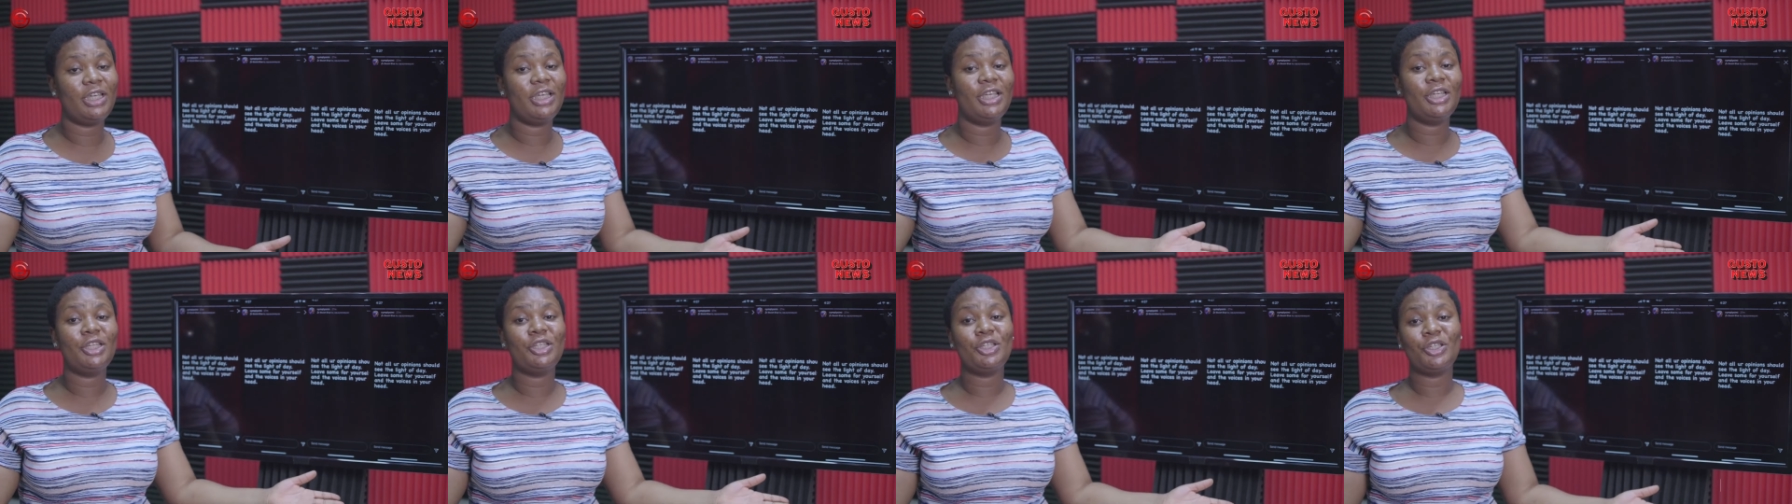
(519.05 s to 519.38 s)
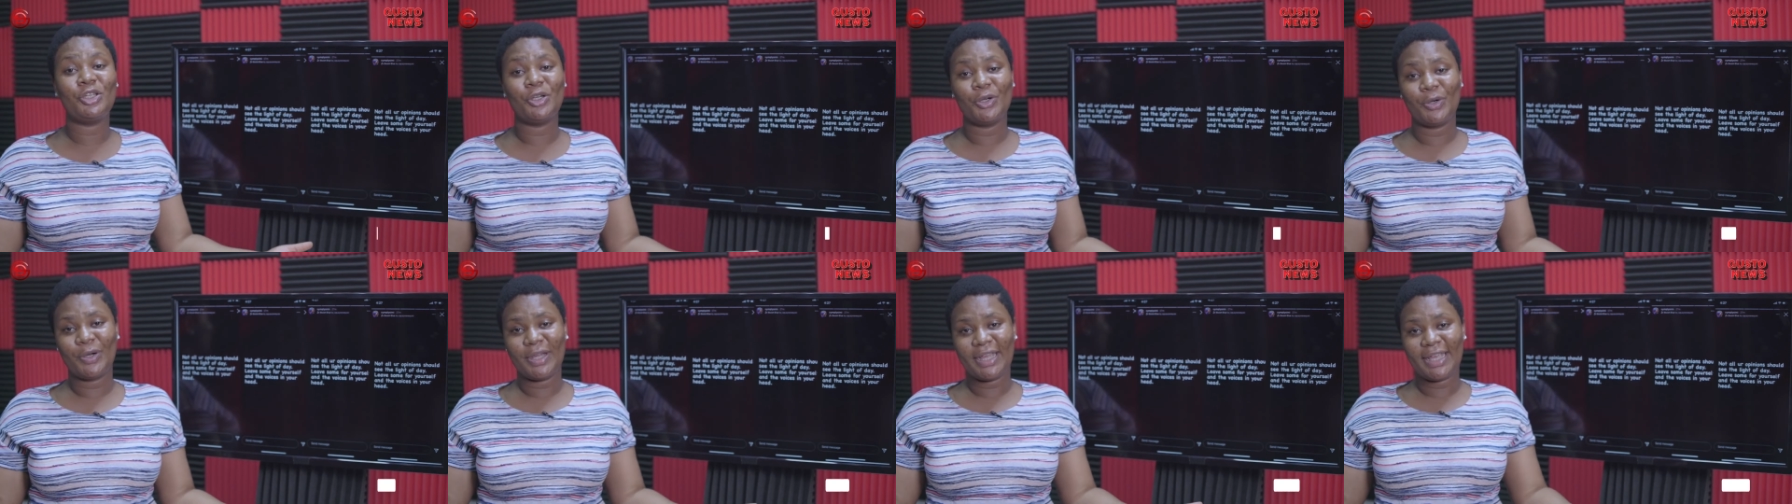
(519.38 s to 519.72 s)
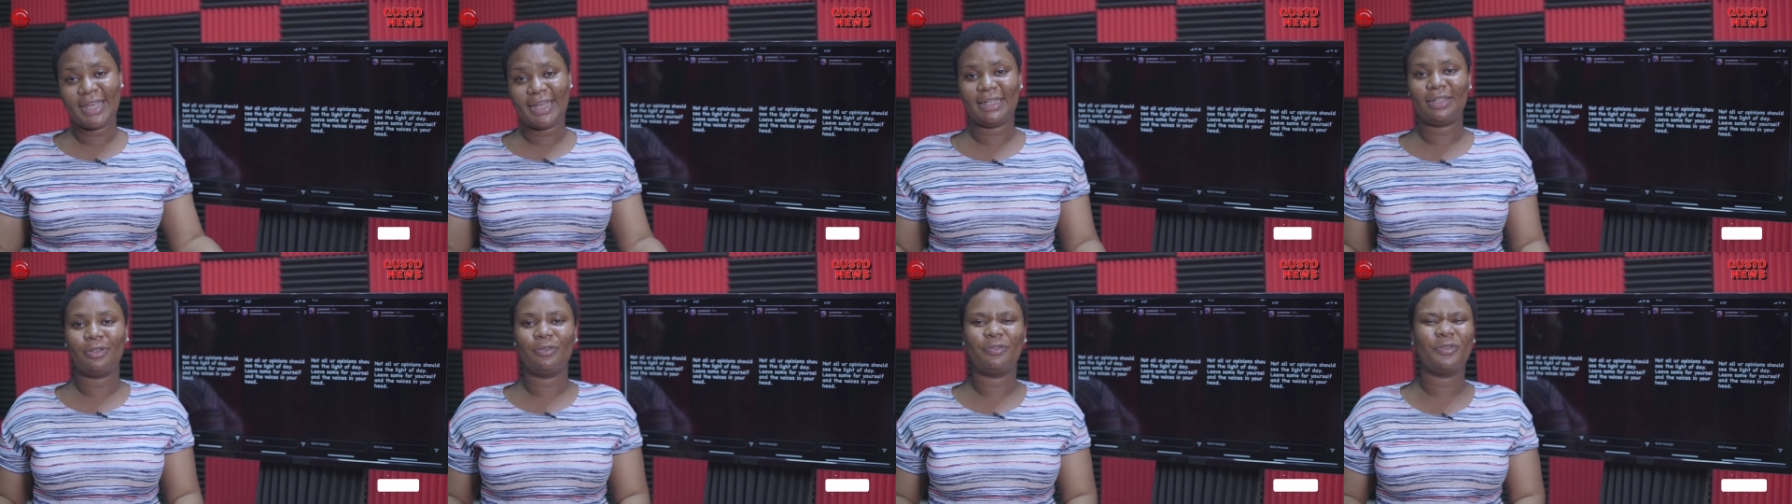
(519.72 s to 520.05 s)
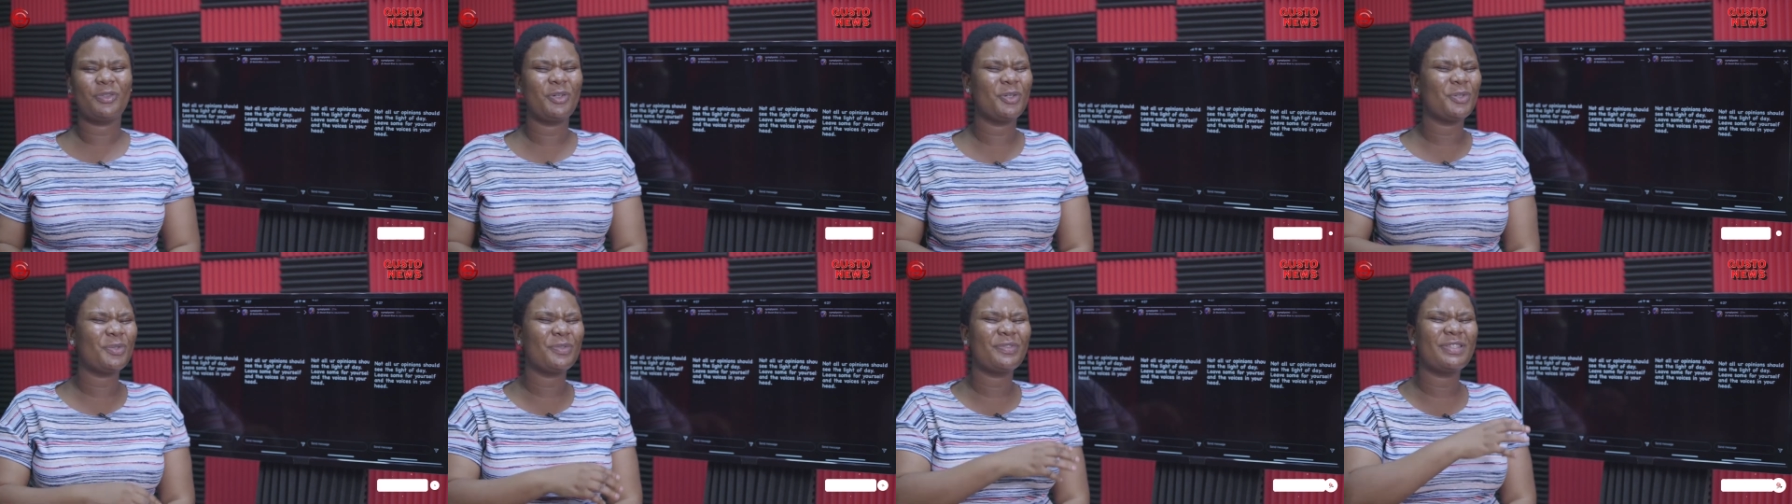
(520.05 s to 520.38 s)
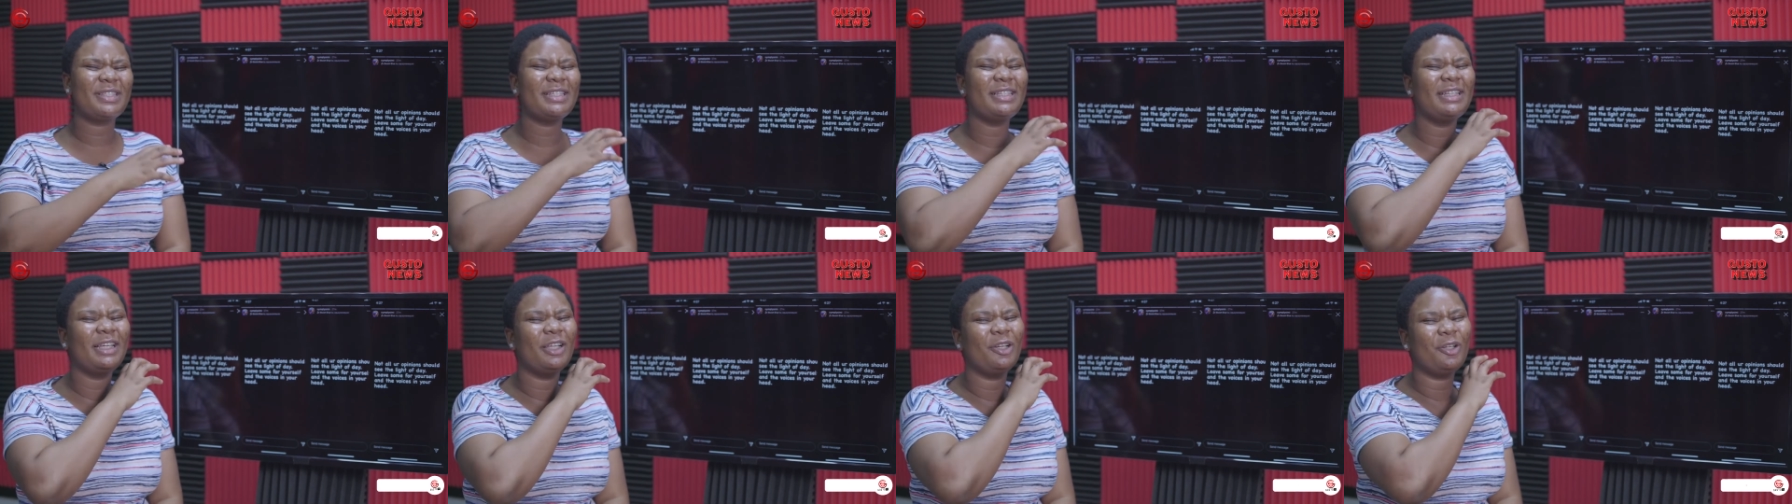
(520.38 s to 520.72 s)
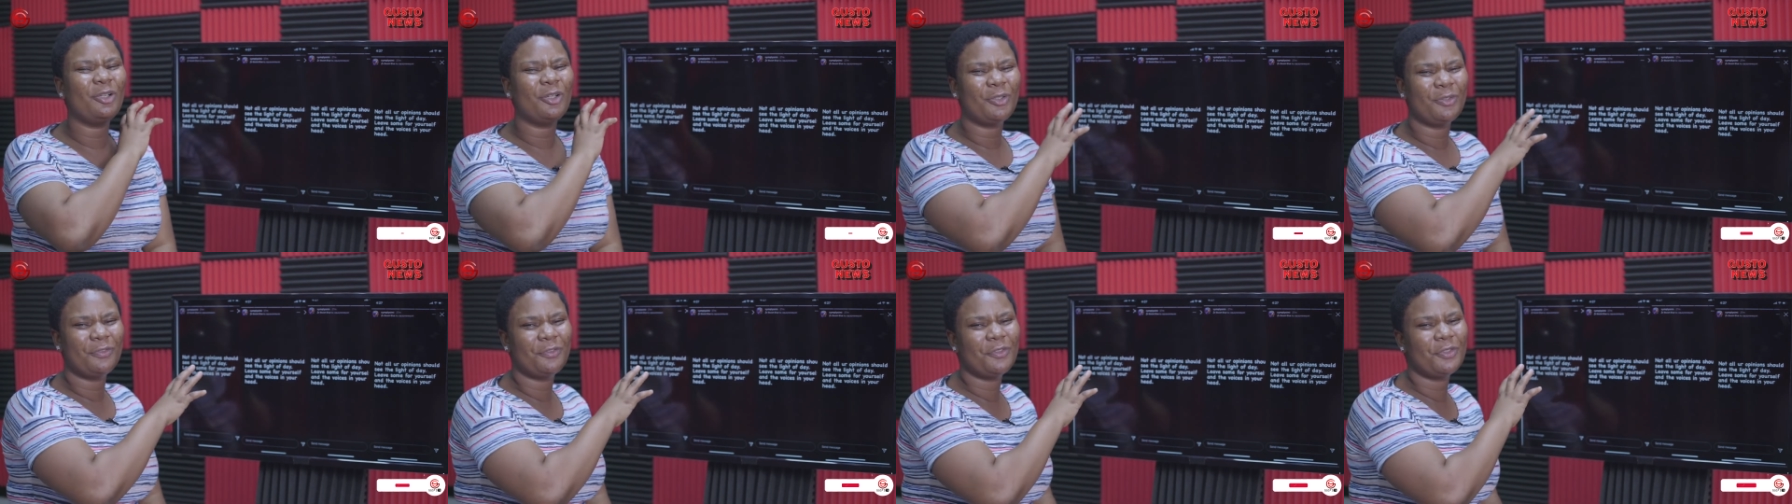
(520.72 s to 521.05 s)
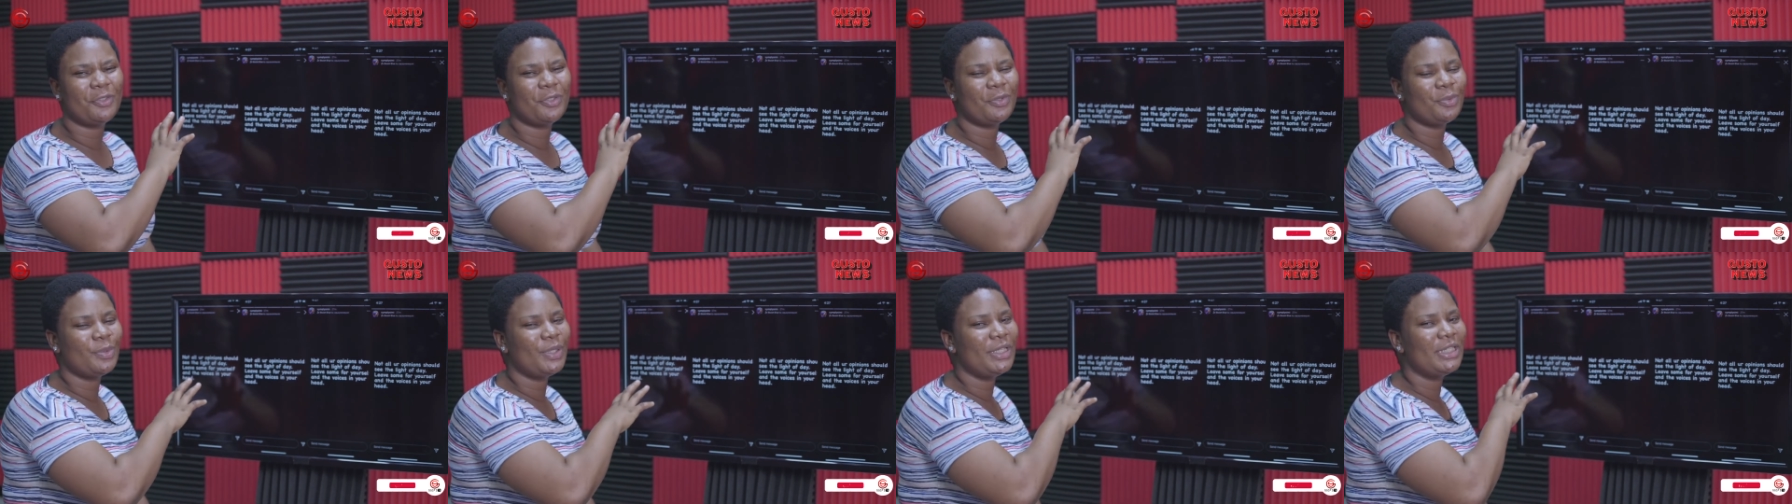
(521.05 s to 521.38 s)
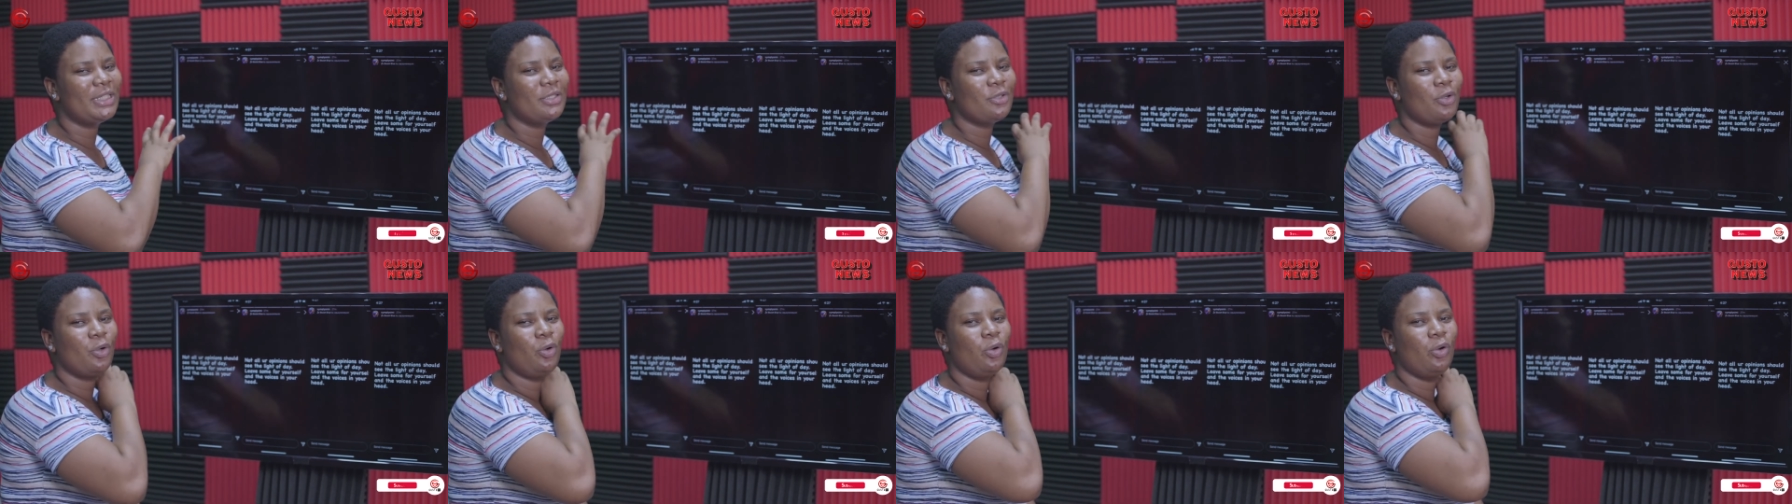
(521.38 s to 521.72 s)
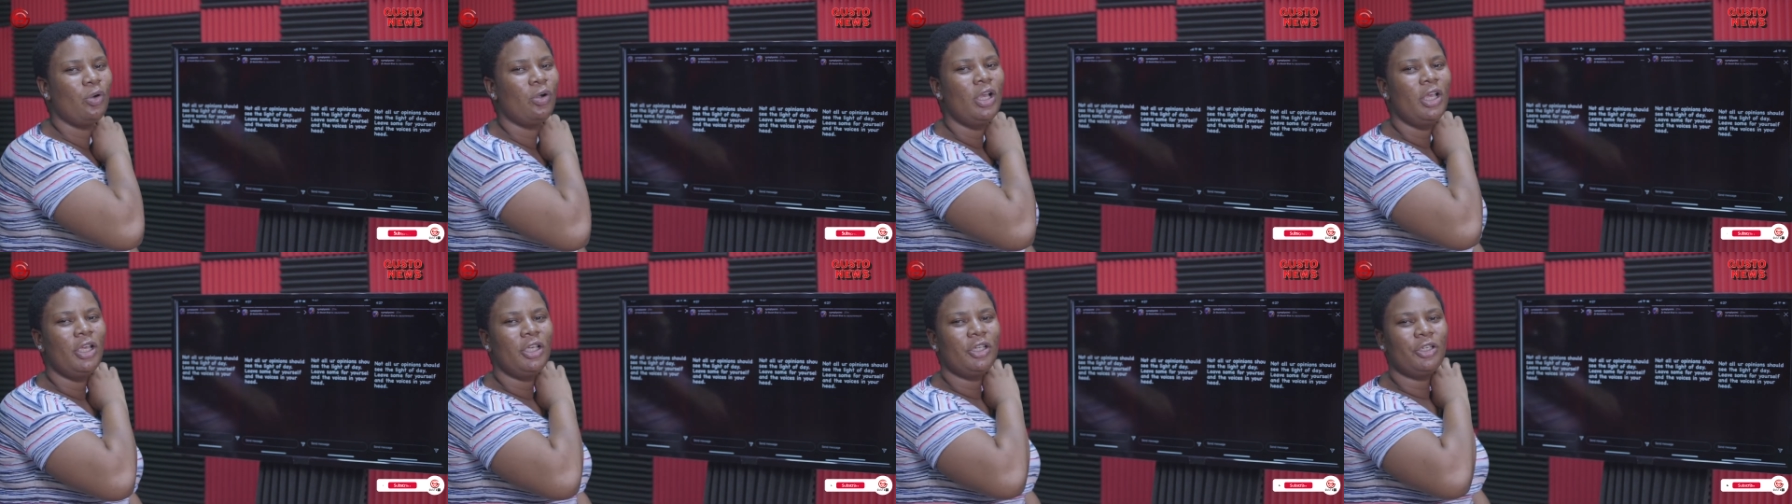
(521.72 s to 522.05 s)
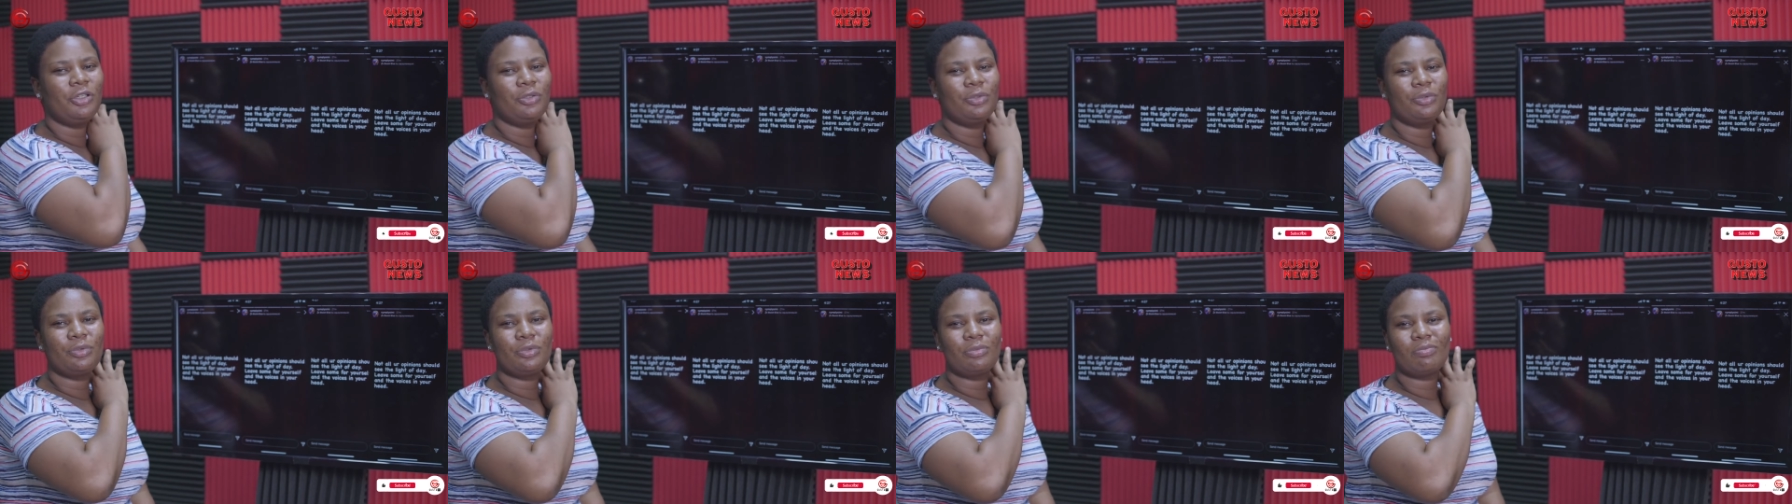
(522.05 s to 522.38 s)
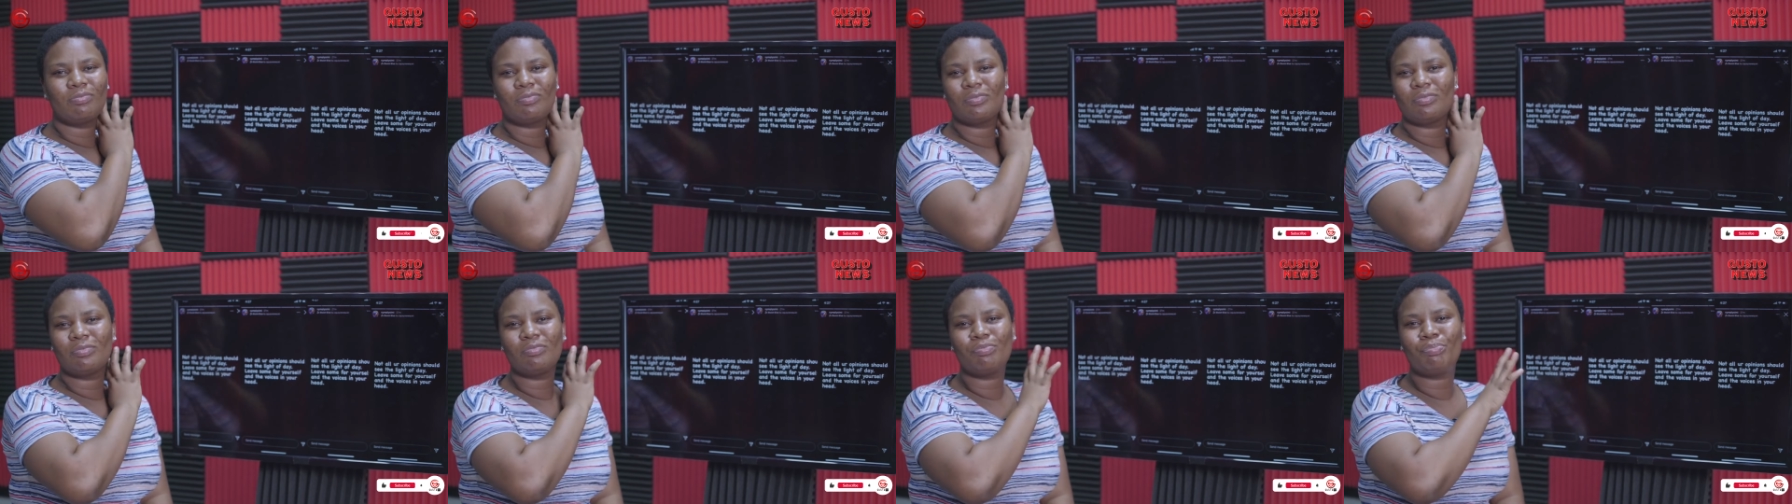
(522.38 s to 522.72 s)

in your head of course we've seen a lot of tweets or you know